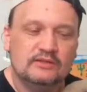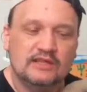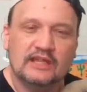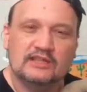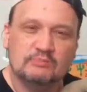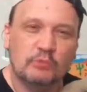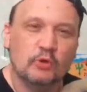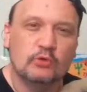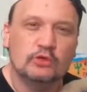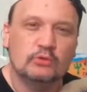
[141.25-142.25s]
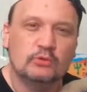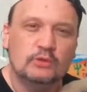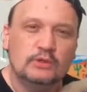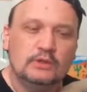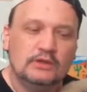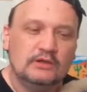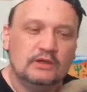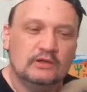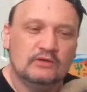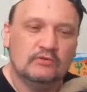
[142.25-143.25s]
they got this mural
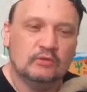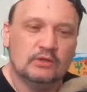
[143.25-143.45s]
of